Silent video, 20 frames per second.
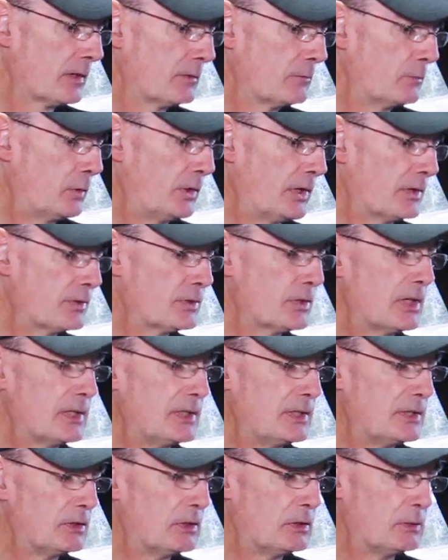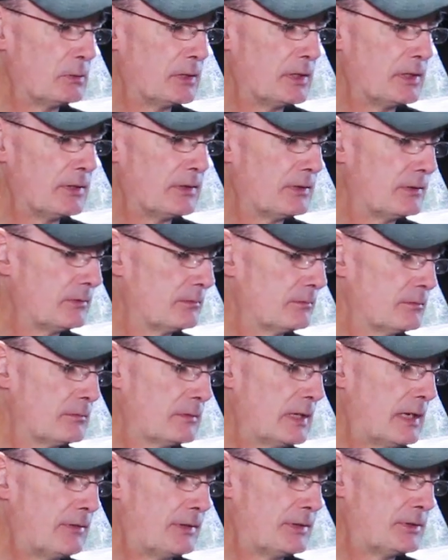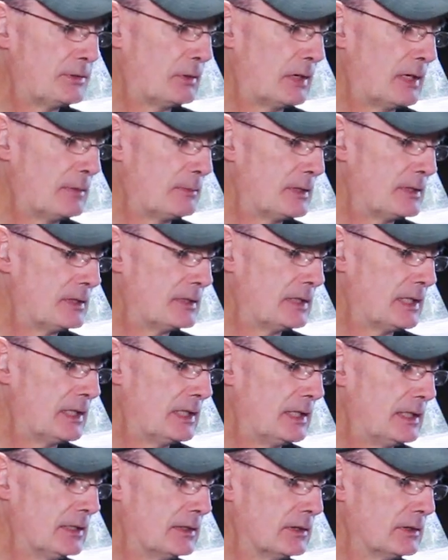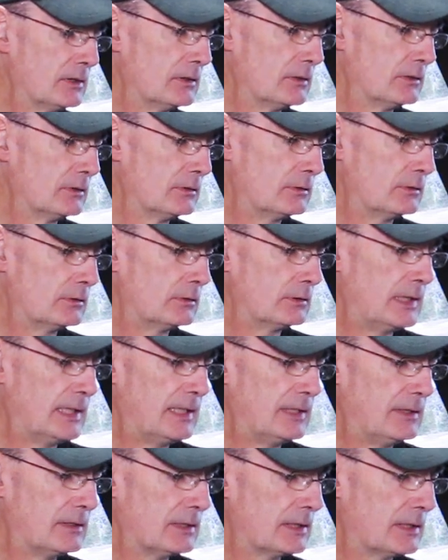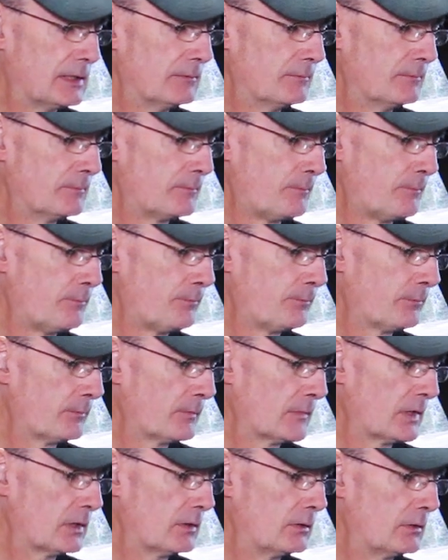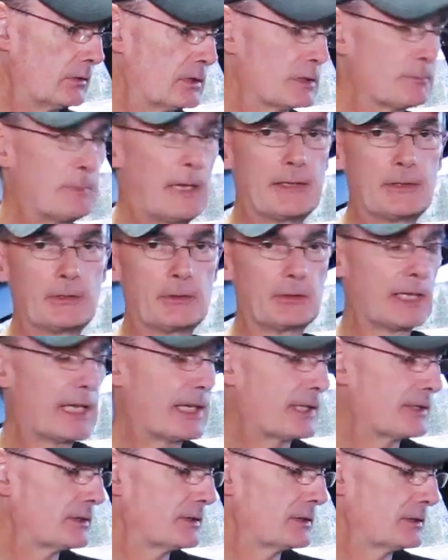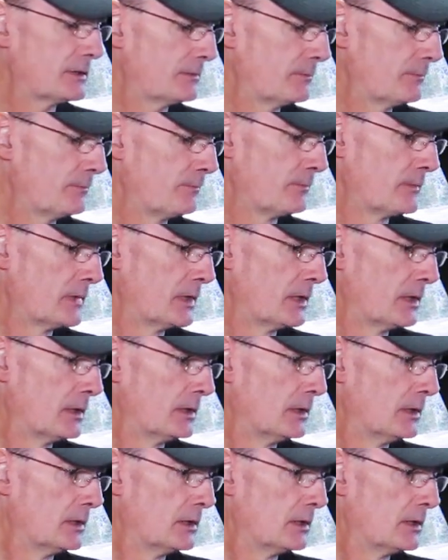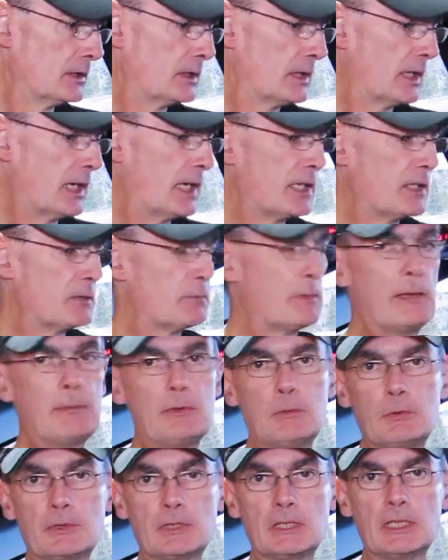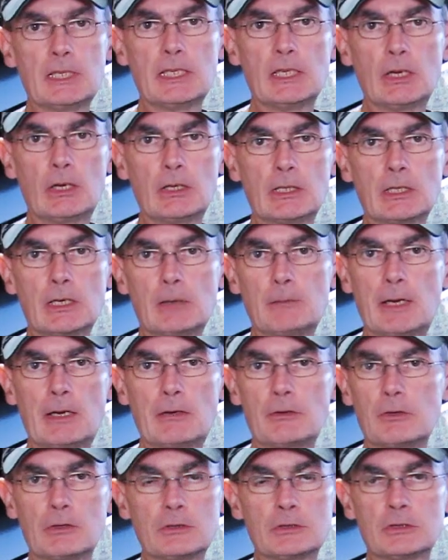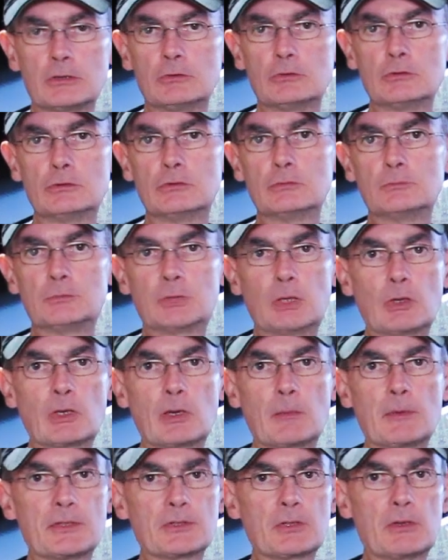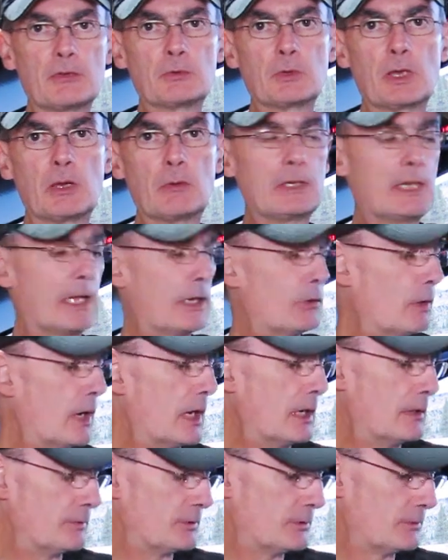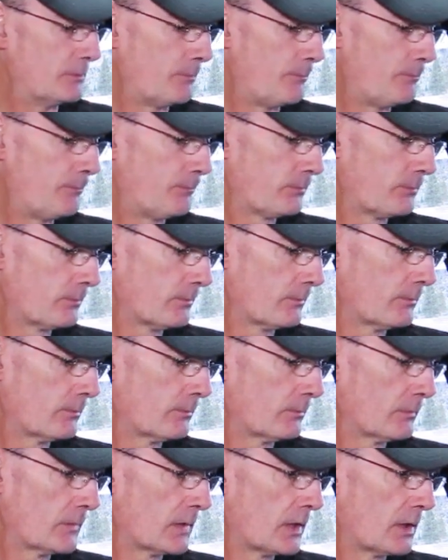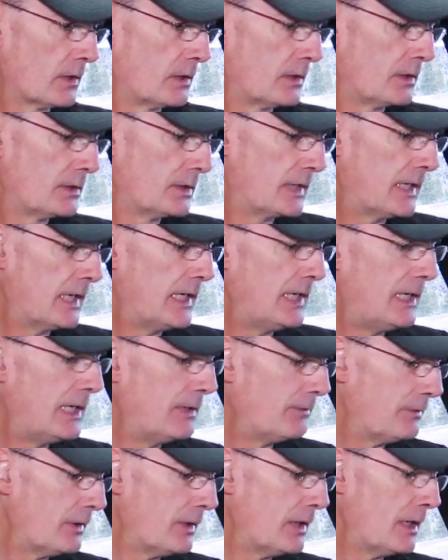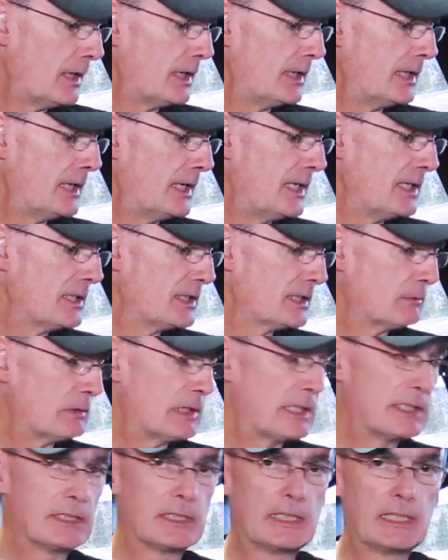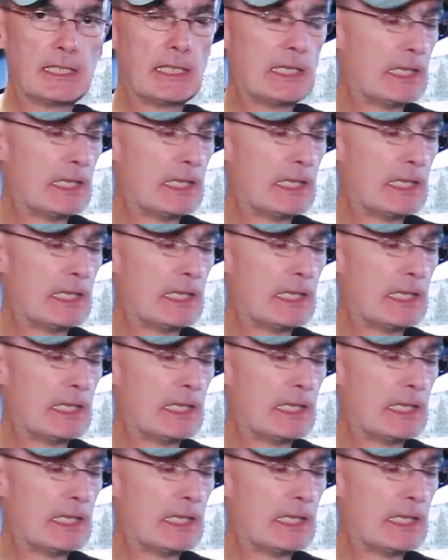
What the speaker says: but you can certainly do it with FSU IPC or Linda or SPAD.next, and maybe with the Honeycomb Aeronautical programming software when it arrives. The gear lever is, well, it's a gear